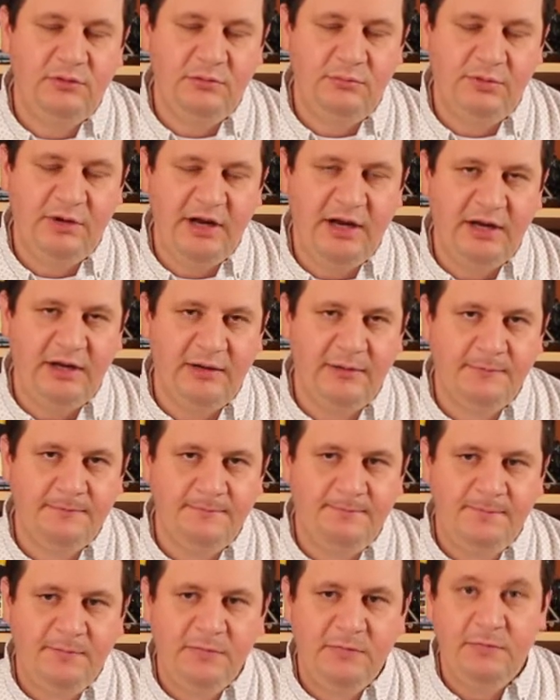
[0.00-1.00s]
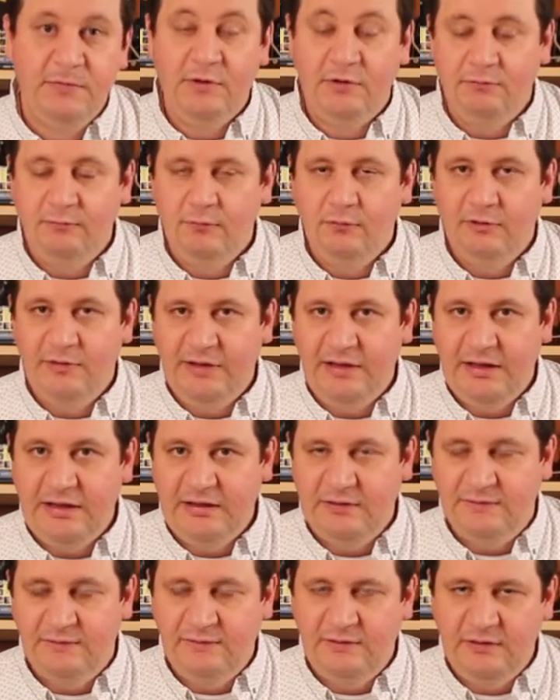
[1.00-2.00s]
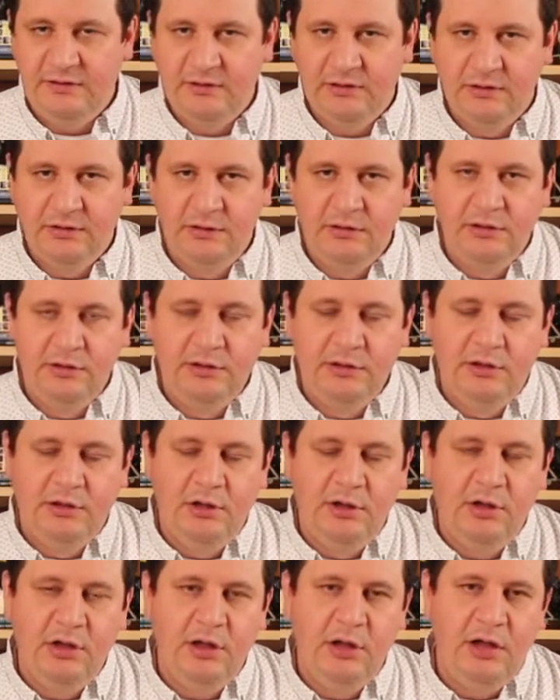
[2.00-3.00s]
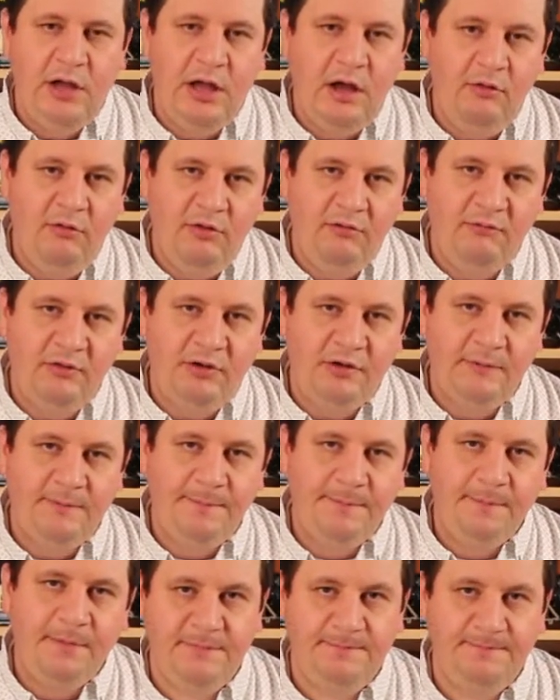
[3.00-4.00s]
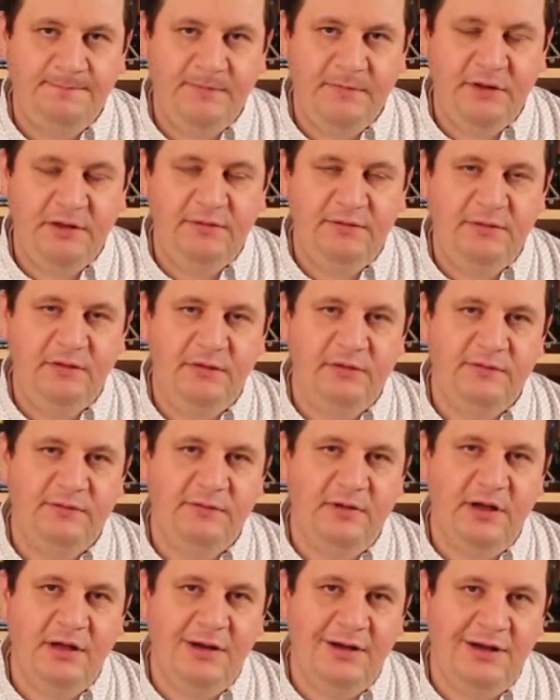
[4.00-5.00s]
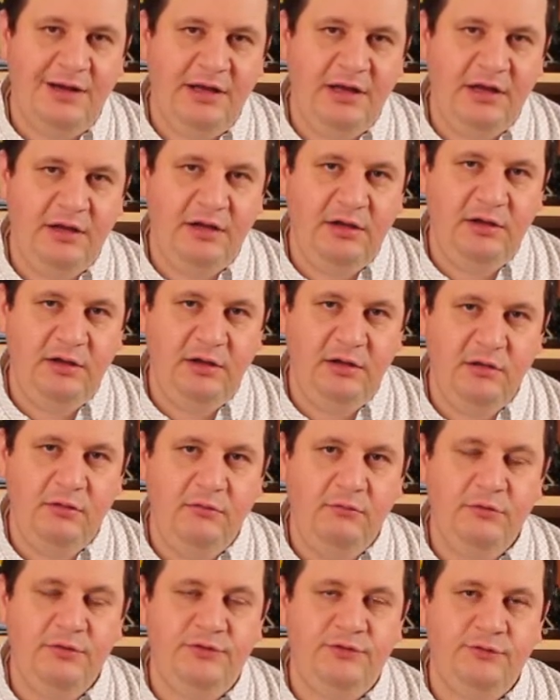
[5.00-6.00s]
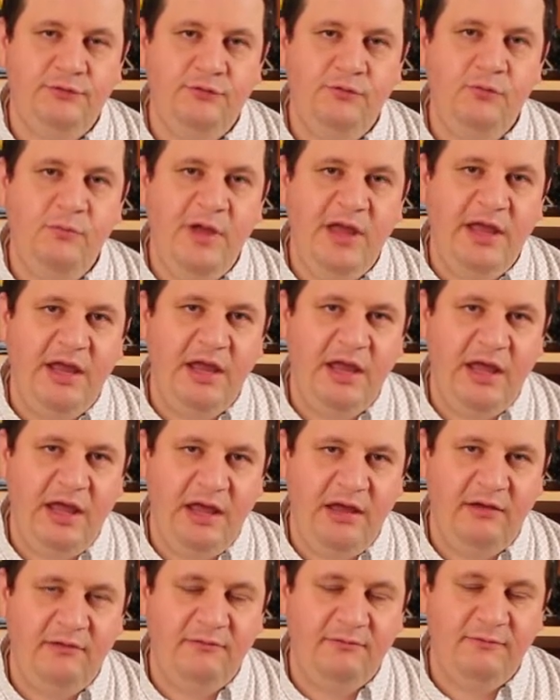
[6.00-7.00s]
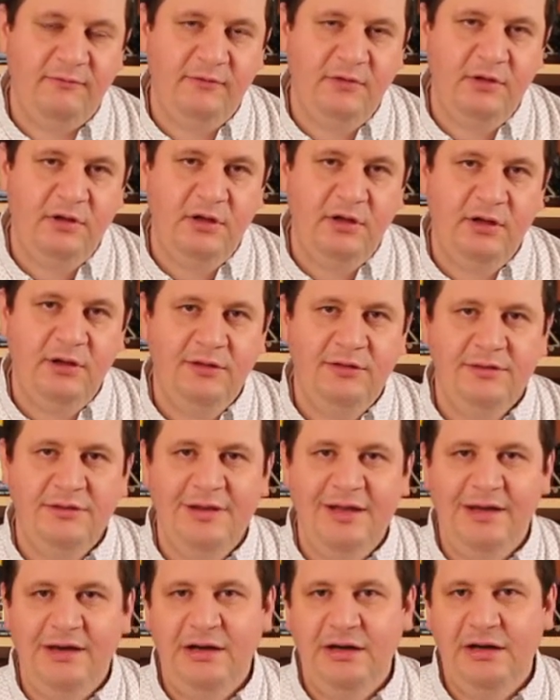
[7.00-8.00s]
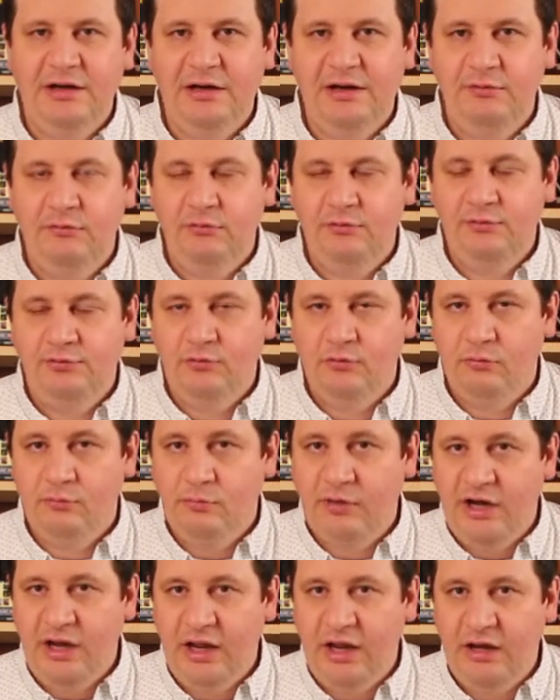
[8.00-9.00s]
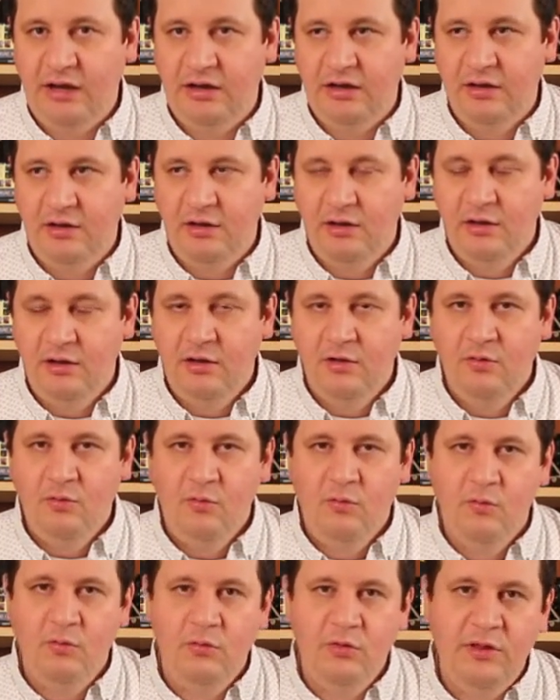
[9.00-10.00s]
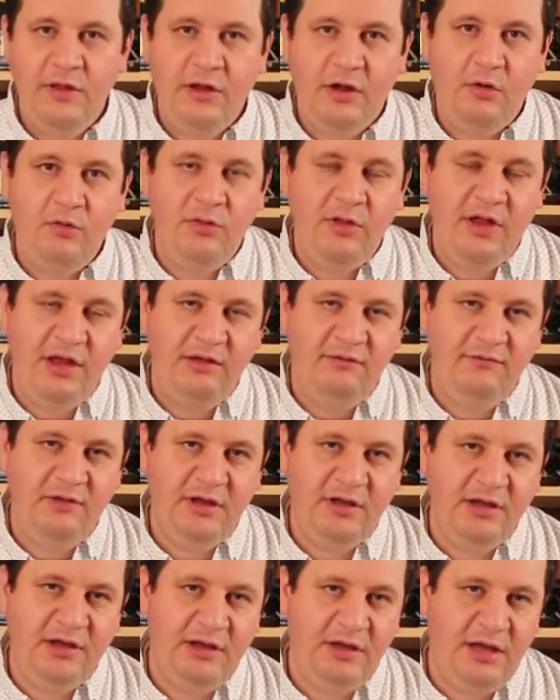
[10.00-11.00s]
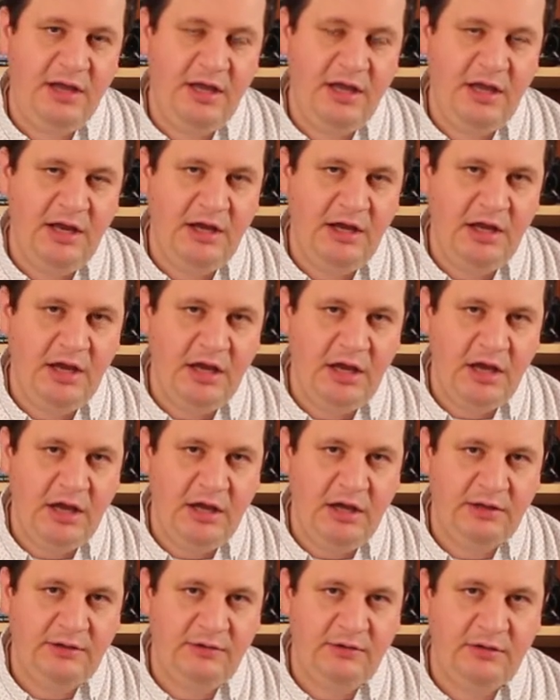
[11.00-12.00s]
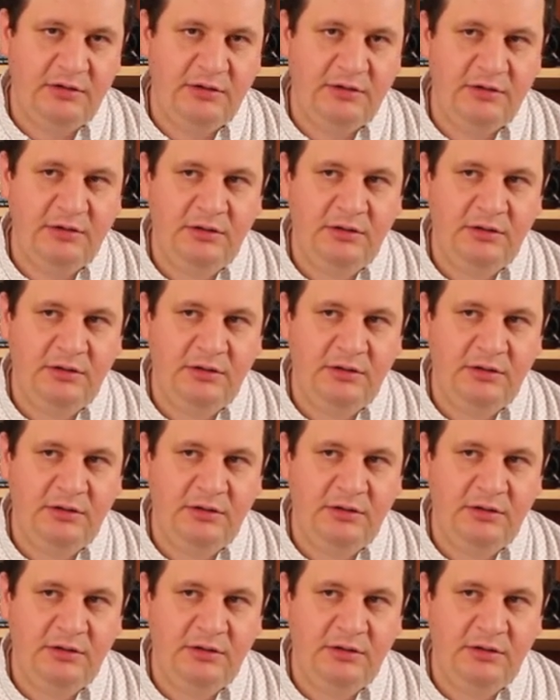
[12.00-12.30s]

the brain, therefore they can see. However, it is a link which you may have directly with your brain without having any other